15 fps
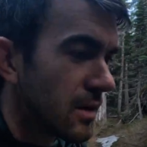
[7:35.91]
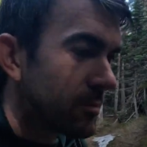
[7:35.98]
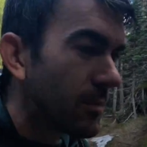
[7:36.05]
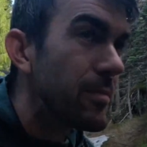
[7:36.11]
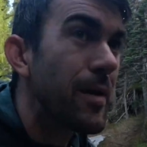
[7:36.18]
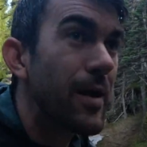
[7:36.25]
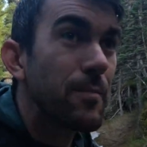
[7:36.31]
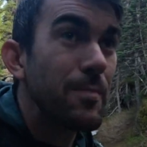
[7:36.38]

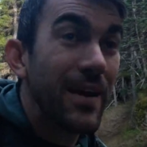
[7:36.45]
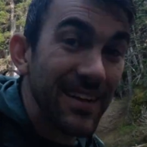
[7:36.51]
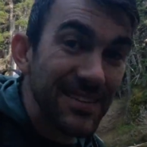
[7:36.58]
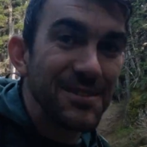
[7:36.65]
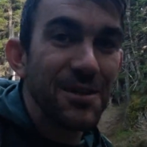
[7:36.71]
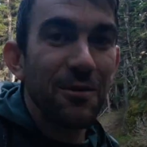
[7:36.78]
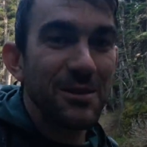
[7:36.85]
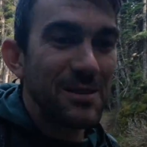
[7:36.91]
My backpack
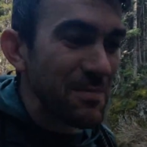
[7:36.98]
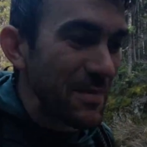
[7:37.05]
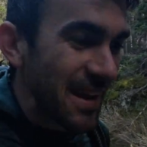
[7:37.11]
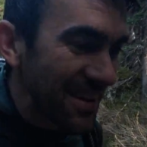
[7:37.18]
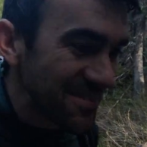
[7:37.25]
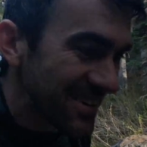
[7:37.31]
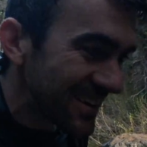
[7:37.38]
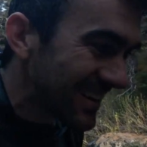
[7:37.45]
is noticeably
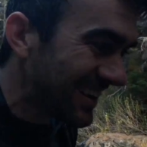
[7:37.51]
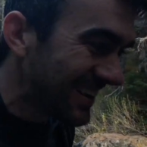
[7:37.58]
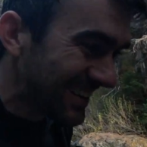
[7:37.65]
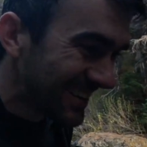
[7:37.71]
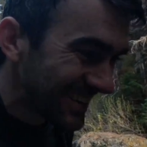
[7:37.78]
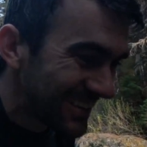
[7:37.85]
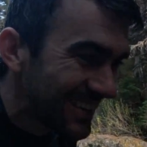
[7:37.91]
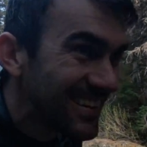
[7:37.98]
heavier,
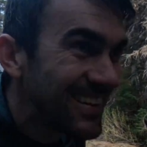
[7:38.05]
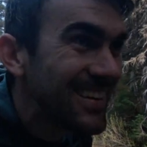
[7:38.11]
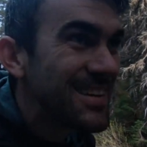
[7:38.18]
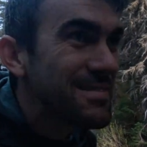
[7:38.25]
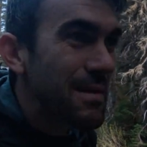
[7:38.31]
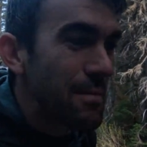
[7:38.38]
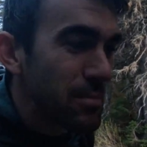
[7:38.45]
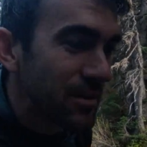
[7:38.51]

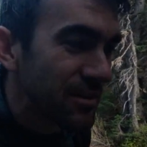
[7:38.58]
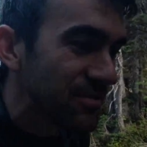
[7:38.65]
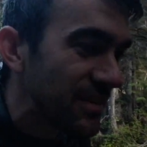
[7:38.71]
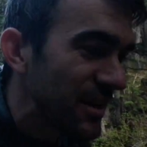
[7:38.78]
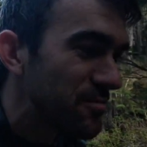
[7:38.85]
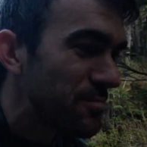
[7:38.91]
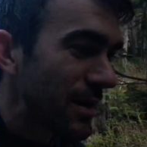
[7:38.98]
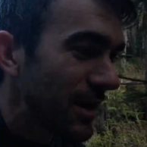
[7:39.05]
maybe
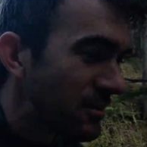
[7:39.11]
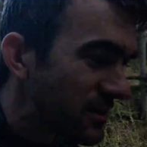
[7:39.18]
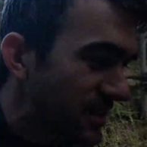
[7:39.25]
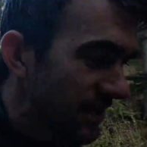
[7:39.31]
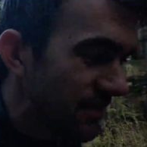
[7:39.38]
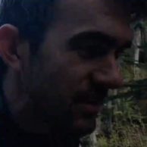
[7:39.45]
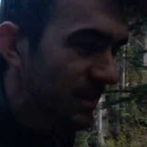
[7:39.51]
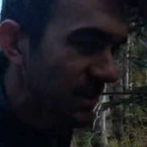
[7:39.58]
5 pounds
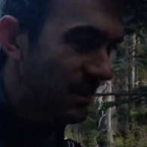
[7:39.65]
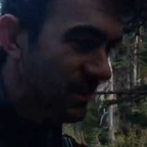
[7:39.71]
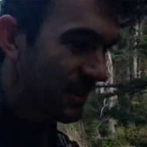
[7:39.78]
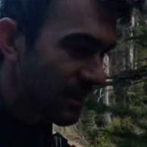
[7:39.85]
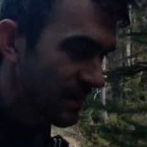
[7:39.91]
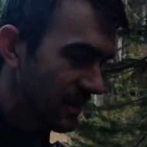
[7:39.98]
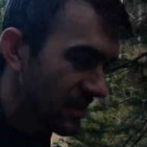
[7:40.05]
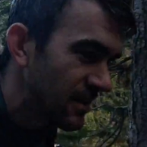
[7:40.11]
heavier.
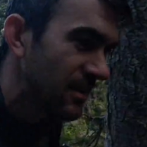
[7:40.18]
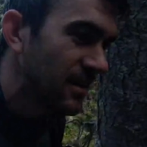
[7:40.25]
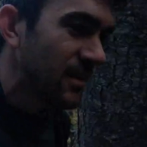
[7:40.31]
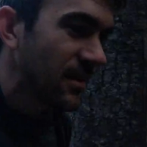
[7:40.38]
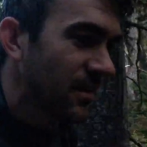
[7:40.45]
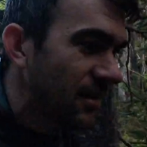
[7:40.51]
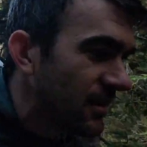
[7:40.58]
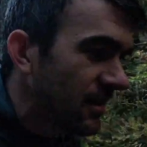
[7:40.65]

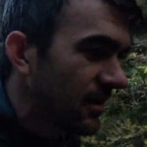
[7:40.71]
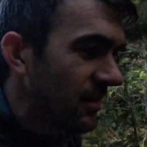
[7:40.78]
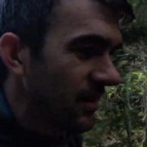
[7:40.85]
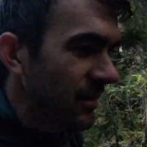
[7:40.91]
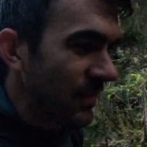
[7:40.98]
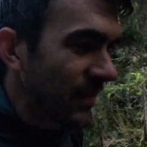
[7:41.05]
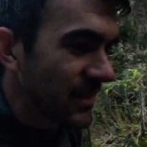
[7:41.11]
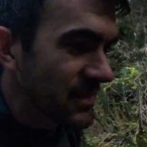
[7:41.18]

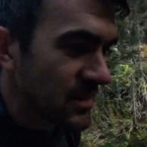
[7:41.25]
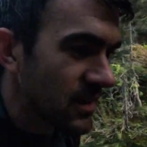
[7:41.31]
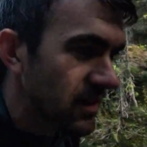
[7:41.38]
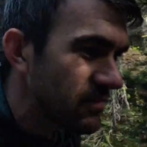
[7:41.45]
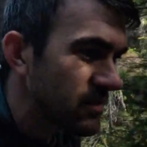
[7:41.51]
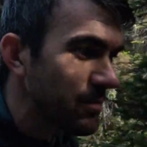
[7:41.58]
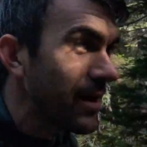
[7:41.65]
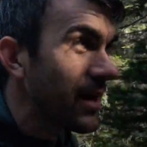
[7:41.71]
And that's
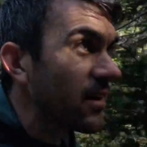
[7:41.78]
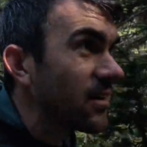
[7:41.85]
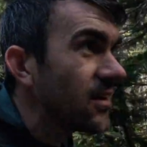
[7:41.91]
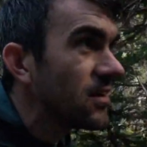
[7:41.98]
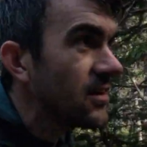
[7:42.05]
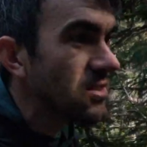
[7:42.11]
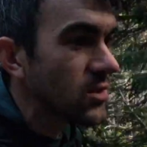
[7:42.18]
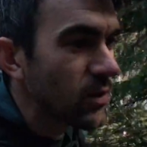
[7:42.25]
enough to matter.
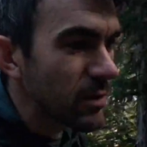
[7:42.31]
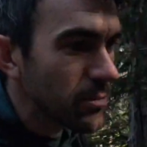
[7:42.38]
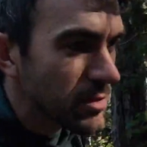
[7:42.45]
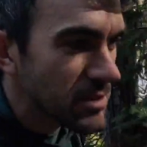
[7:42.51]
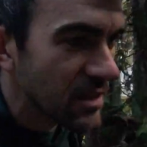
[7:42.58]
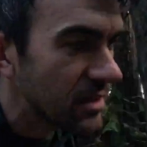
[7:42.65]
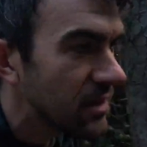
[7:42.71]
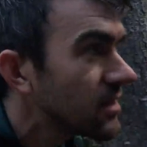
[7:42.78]

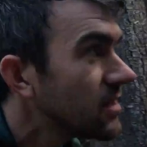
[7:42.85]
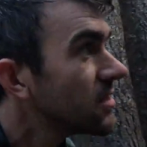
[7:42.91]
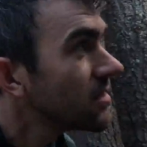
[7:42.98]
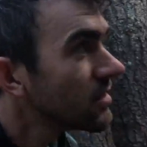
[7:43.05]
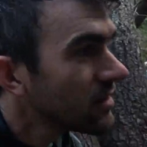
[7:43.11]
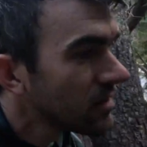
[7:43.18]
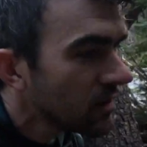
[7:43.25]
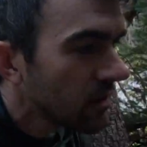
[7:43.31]
20%
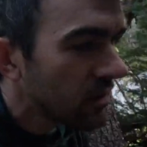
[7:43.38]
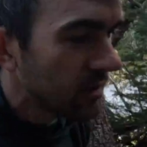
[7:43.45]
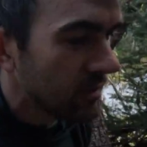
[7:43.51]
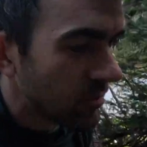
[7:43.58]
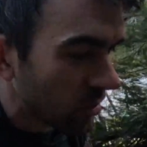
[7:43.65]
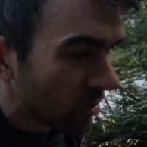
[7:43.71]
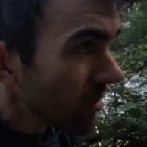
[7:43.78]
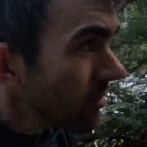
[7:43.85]

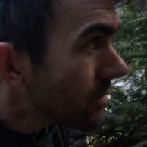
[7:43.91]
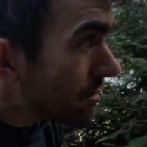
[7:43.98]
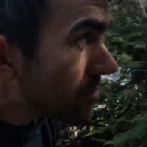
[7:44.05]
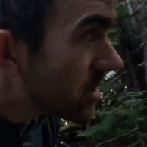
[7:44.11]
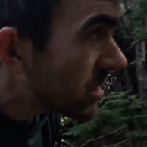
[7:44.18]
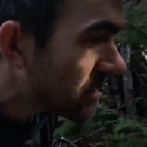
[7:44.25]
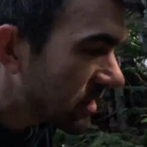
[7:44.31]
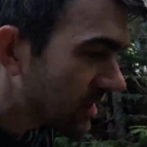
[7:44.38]
more, maybe.